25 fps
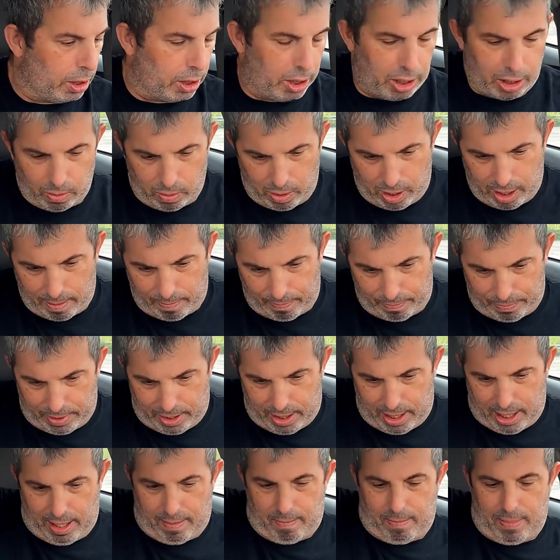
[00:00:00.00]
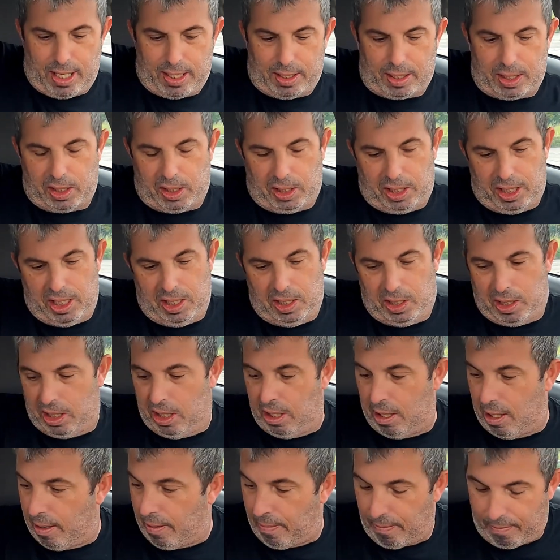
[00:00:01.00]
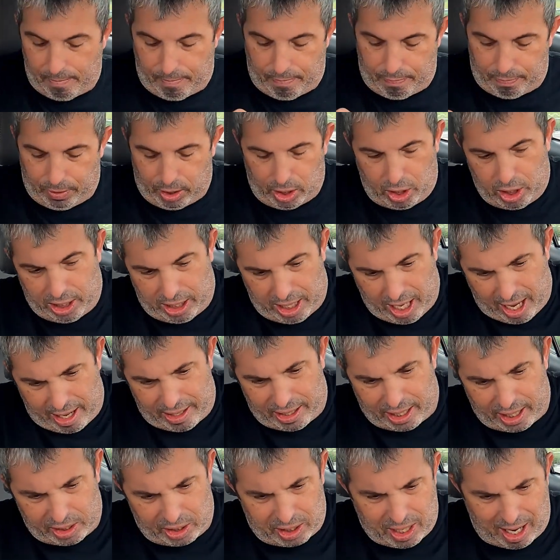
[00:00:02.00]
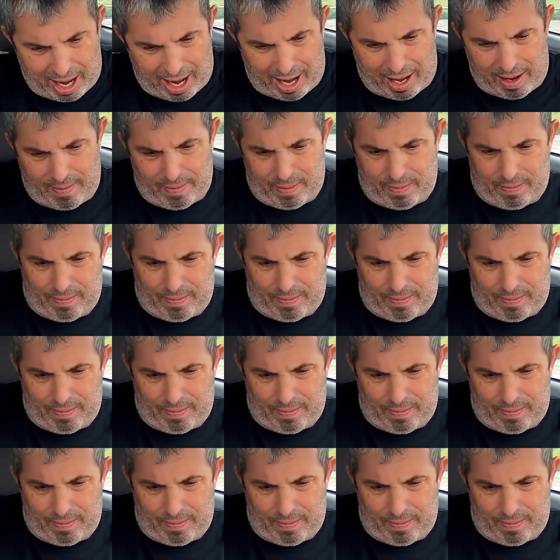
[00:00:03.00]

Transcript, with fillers: you know what? Make this easy. God, that's hot.